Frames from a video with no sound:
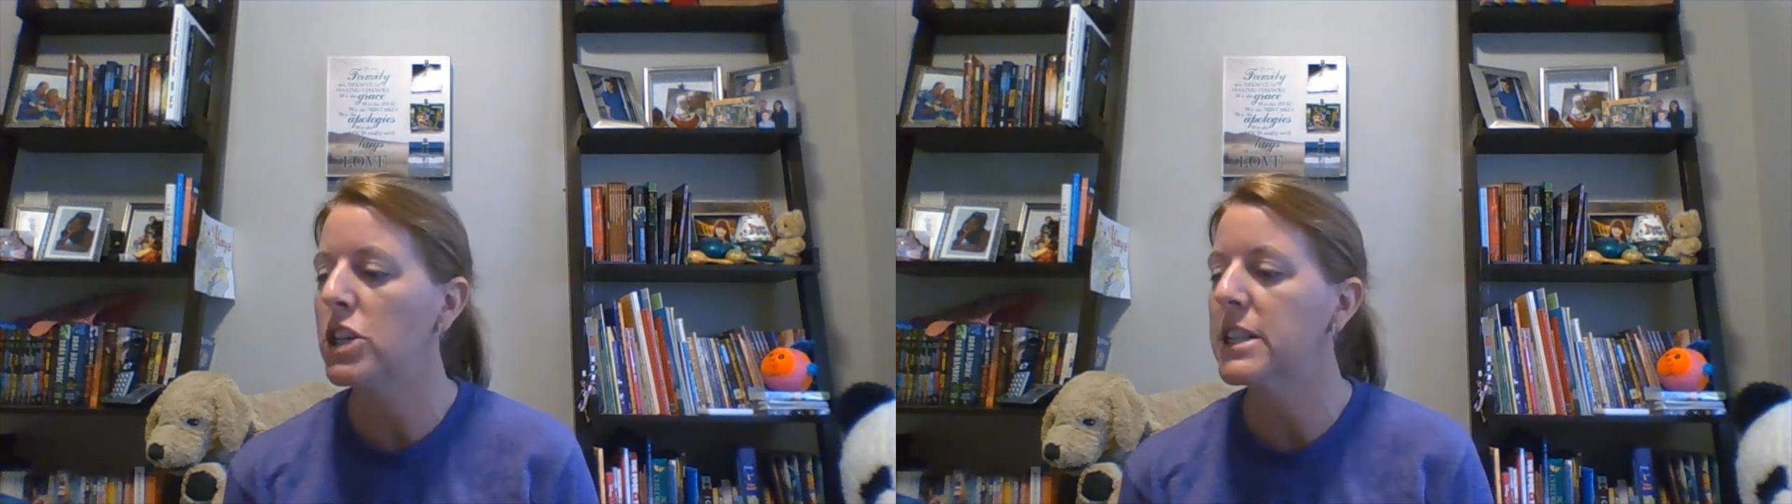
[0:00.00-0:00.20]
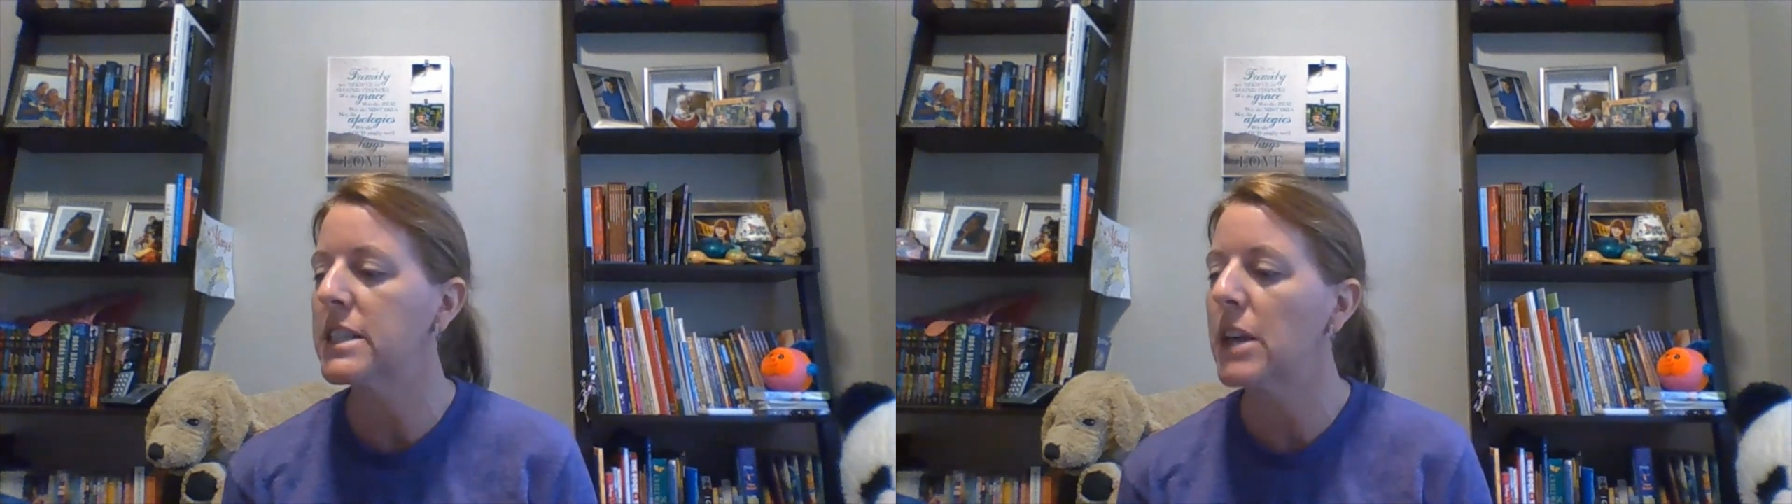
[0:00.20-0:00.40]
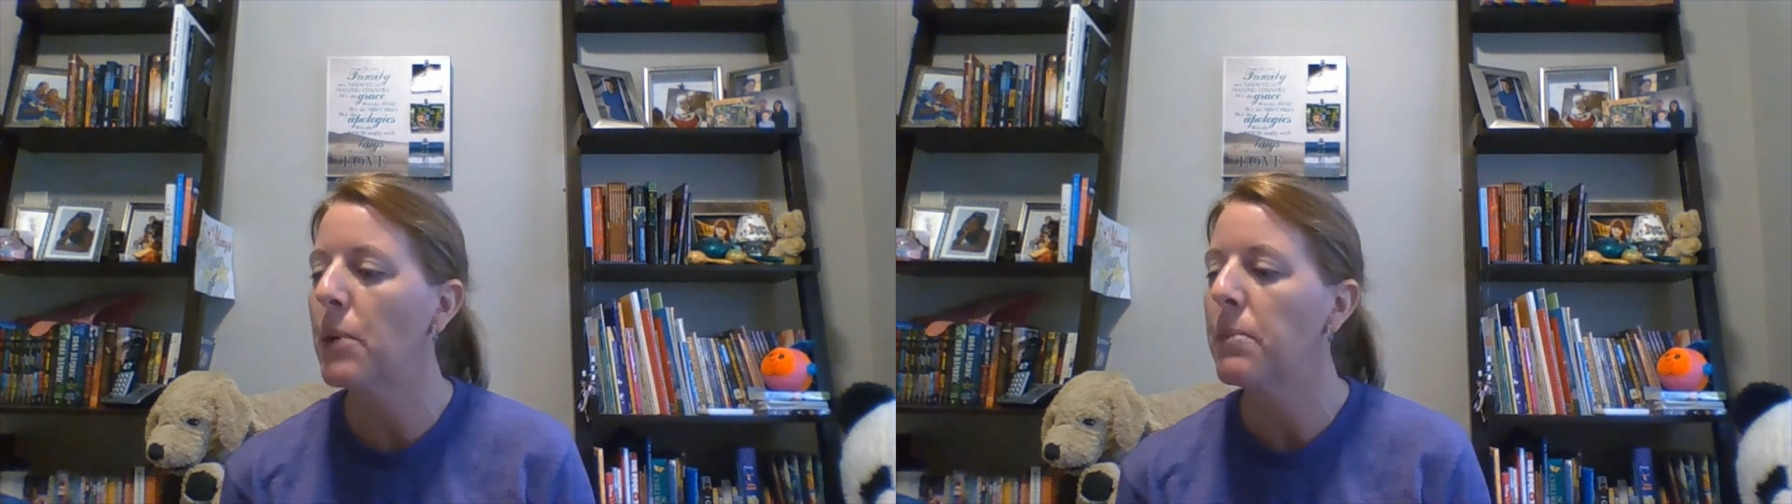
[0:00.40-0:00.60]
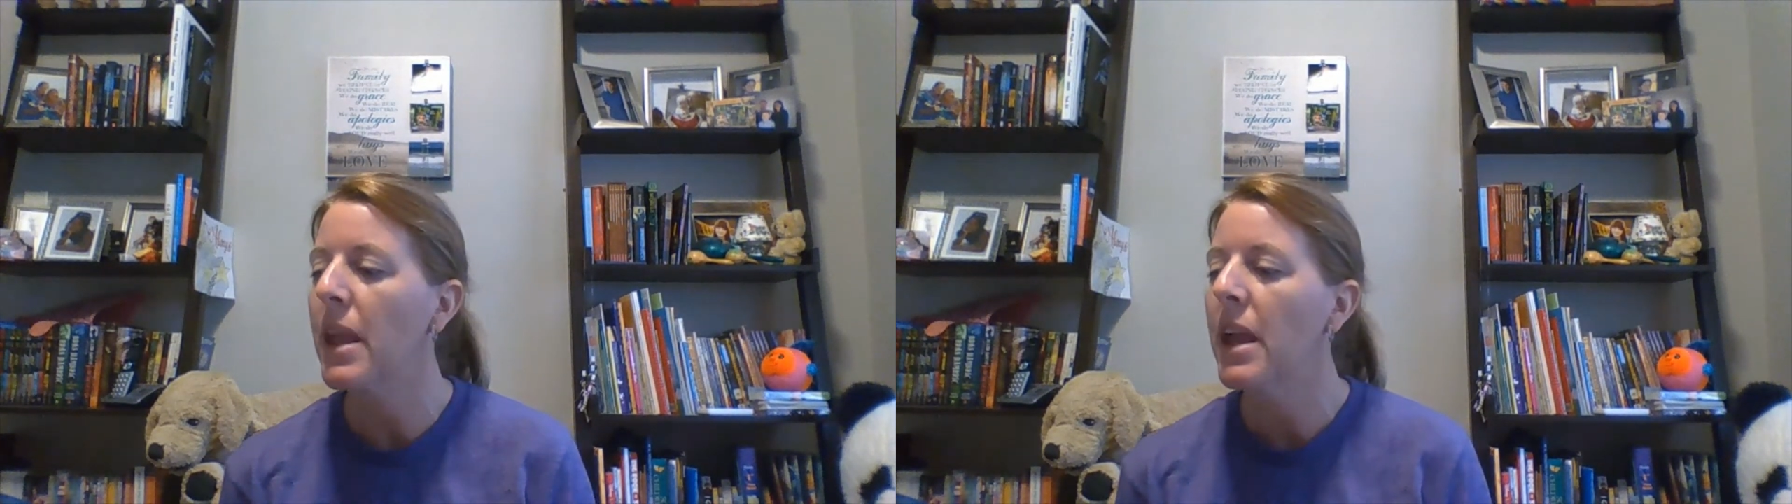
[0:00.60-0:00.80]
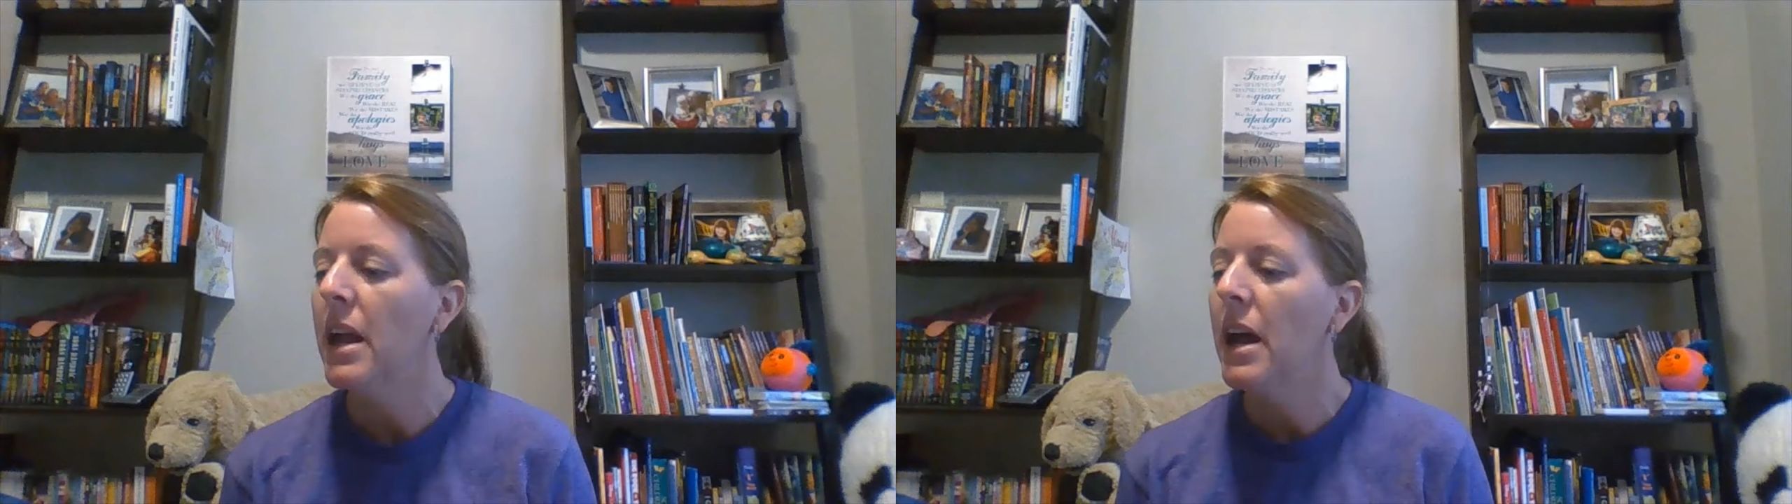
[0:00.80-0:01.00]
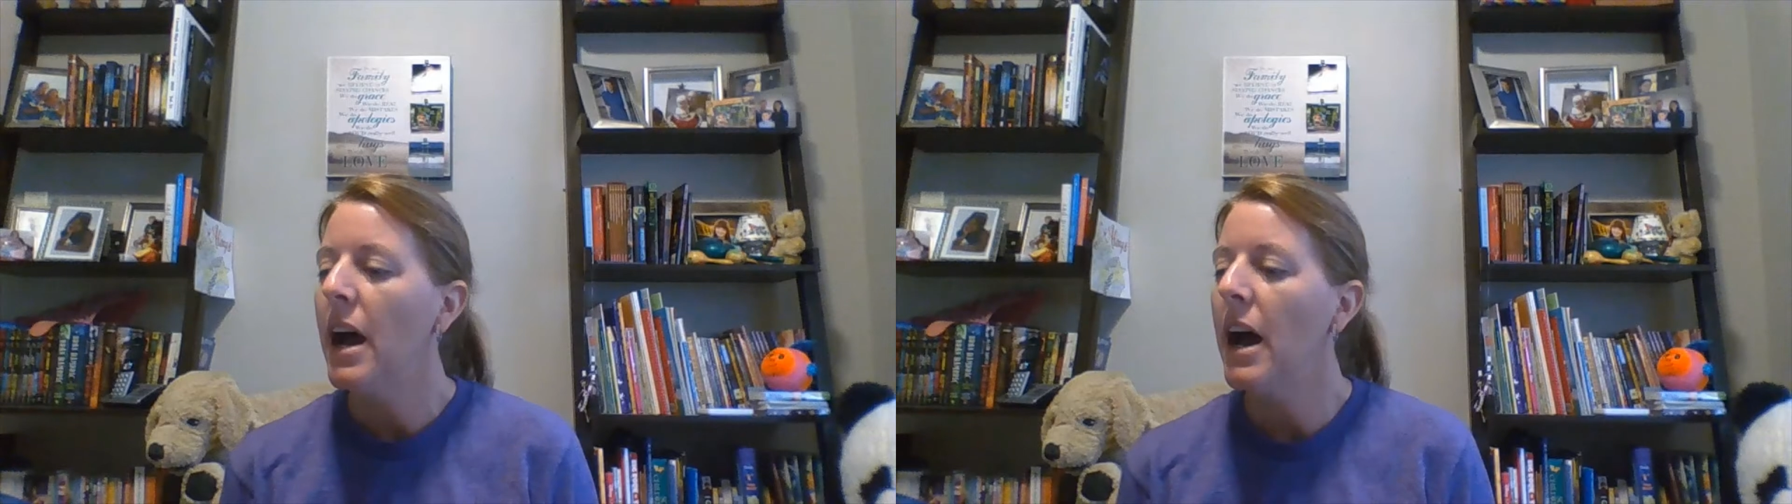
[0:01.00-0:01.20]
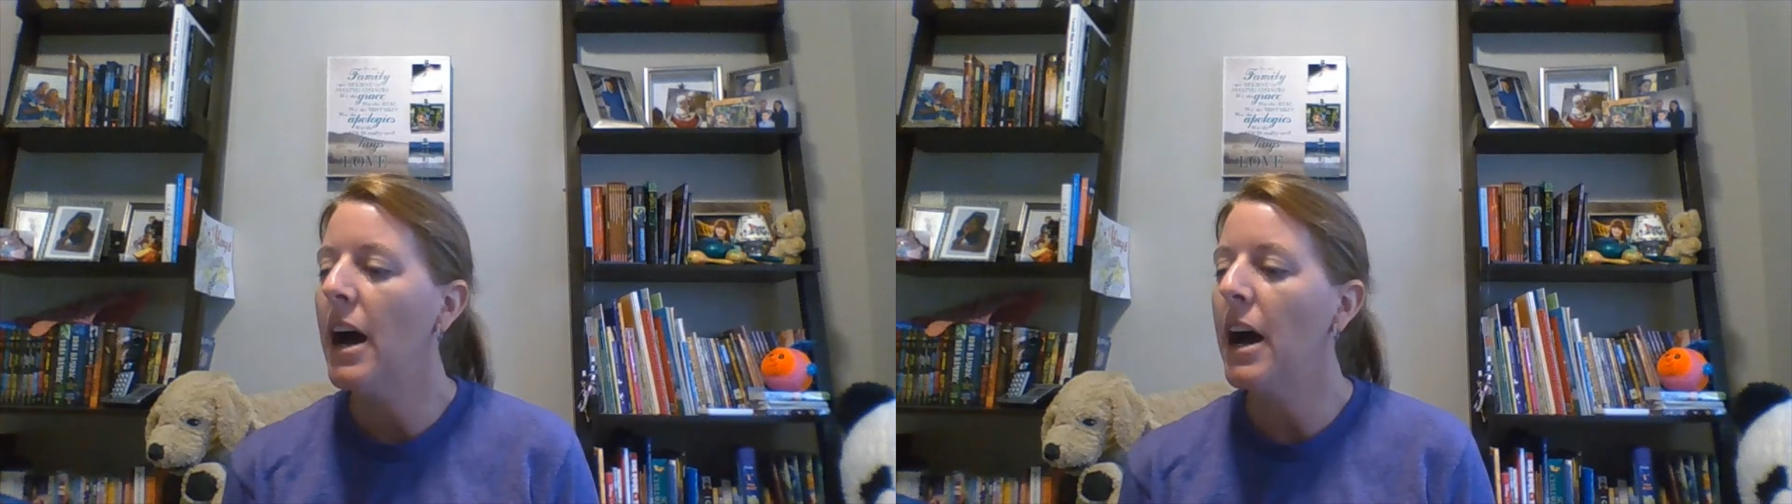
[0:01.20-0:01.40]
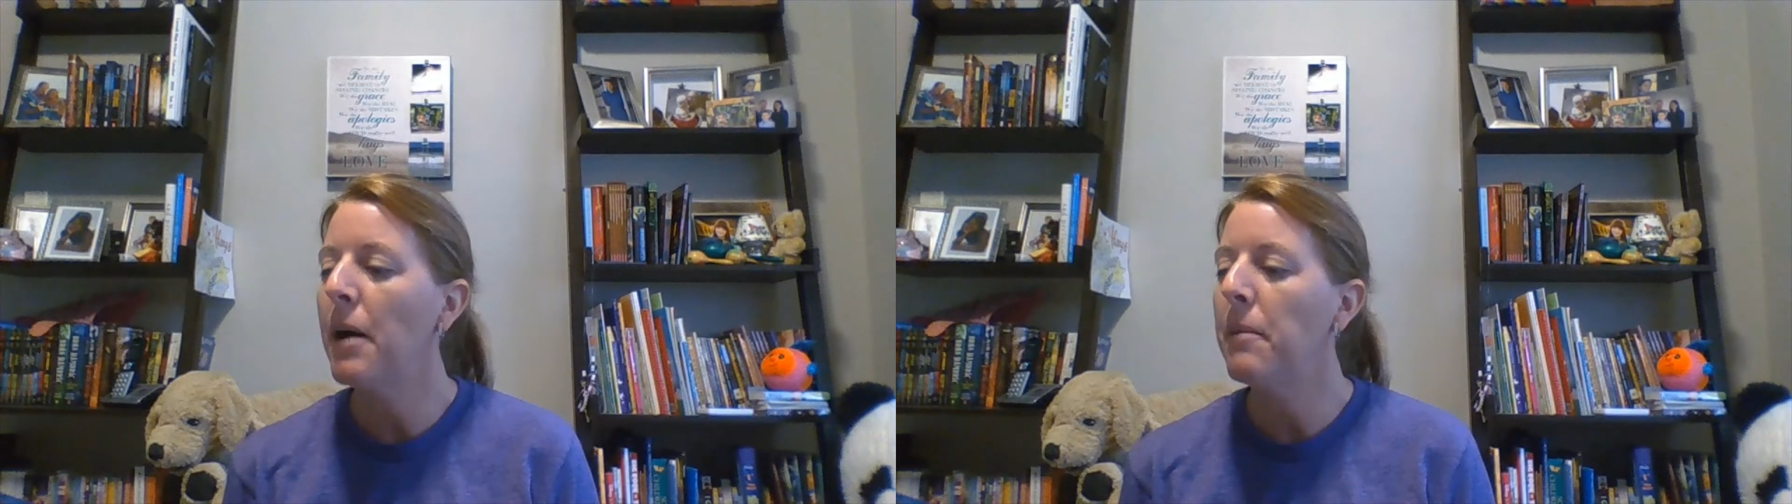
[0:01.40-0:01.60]
So
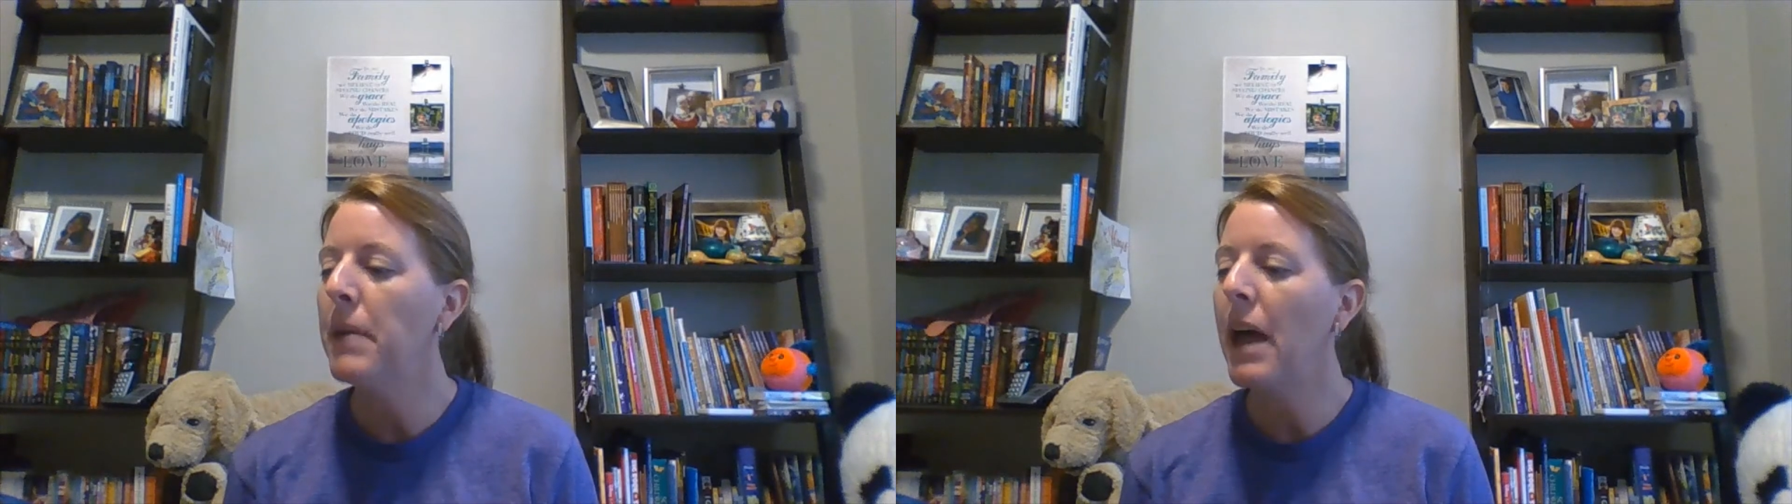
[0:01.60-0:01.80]
it